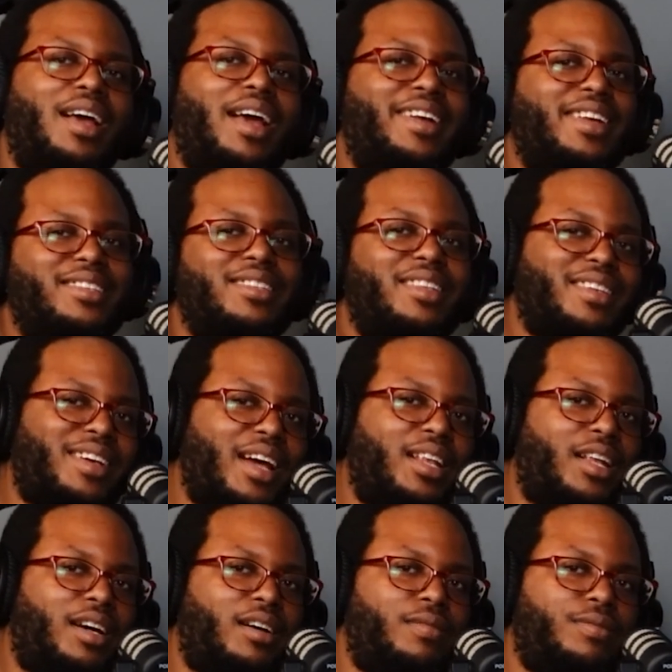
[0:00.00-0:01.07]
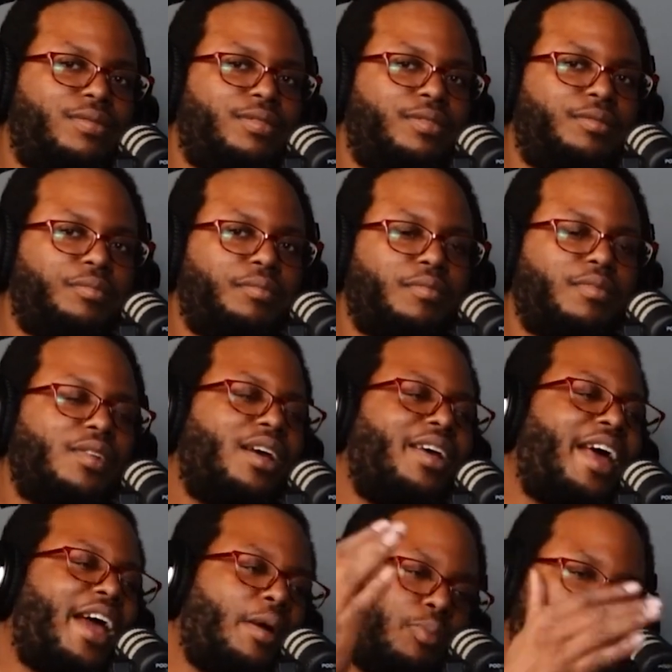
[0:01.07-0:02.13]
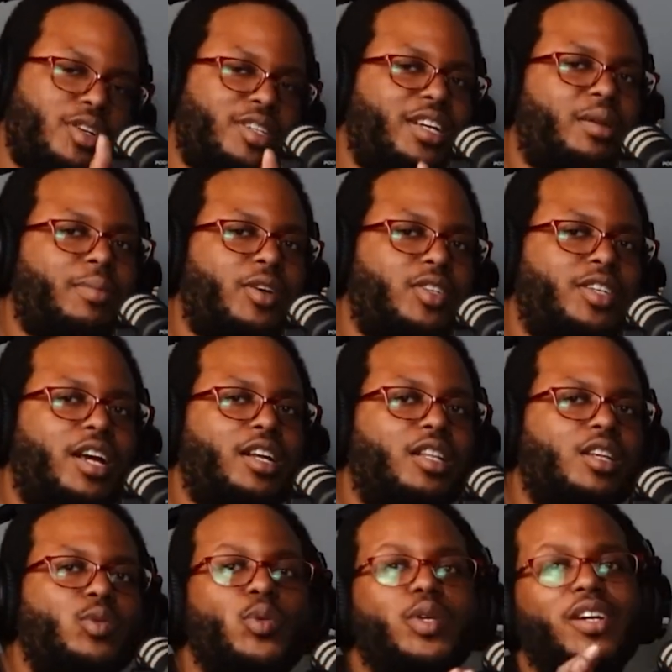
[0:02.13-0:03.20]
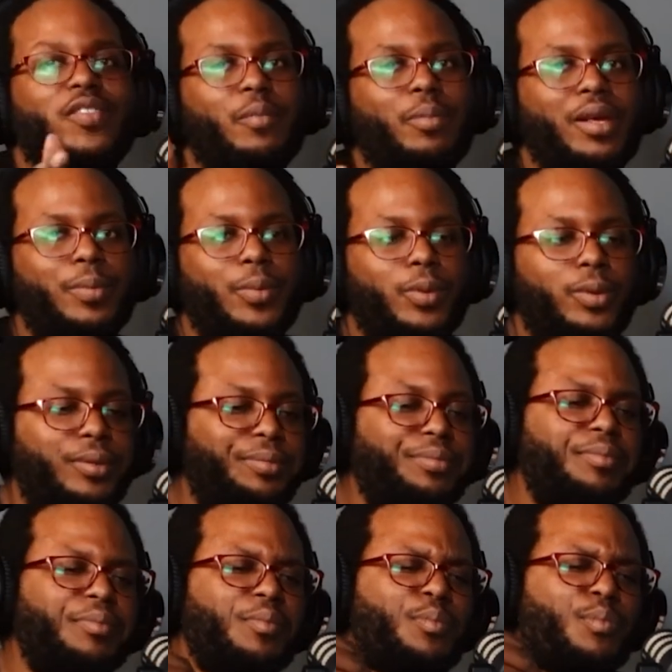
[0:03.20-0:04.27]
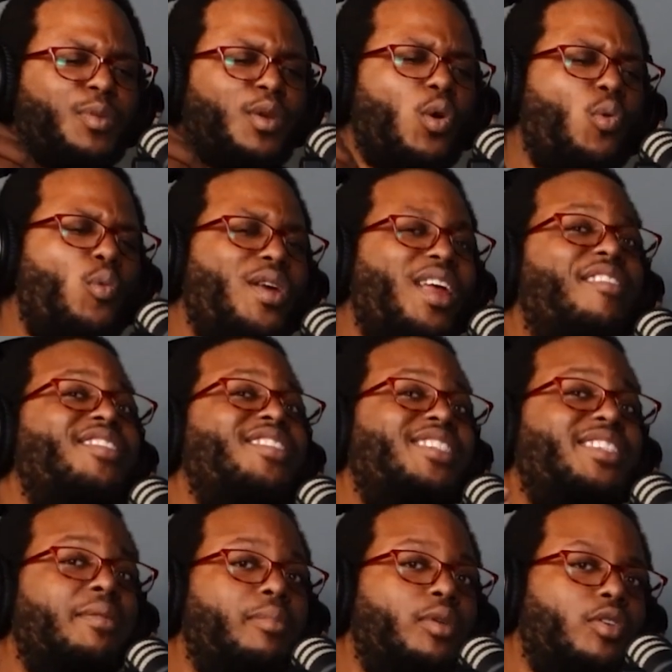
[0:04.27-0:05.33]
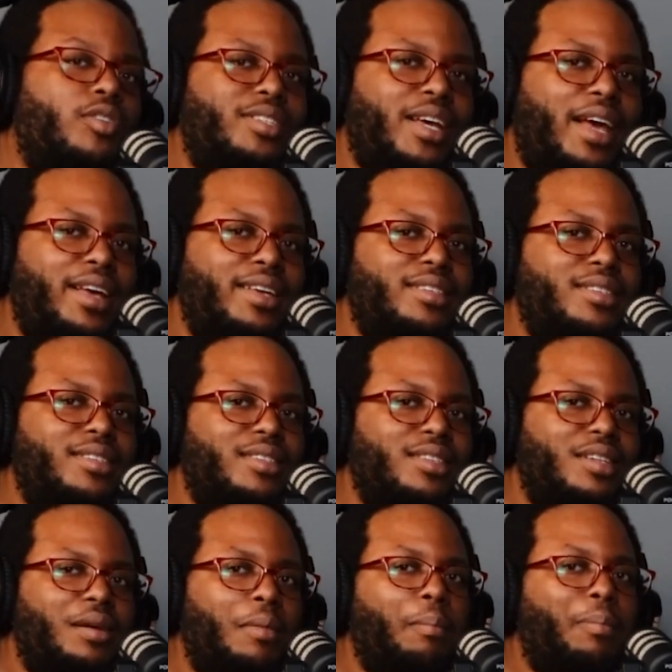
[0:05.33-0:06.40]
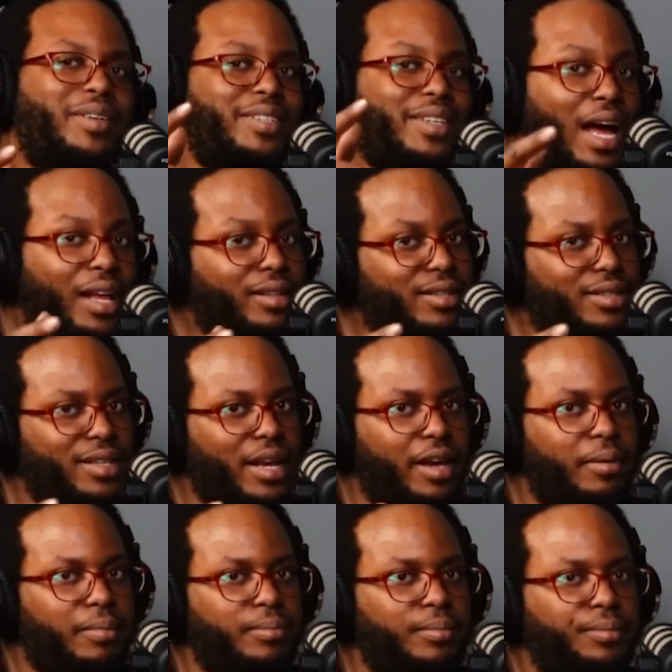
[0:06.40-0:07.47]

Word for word: And this is the thing I love and I appreciate about Chandler's with different people. We have similar tastes, but not the same.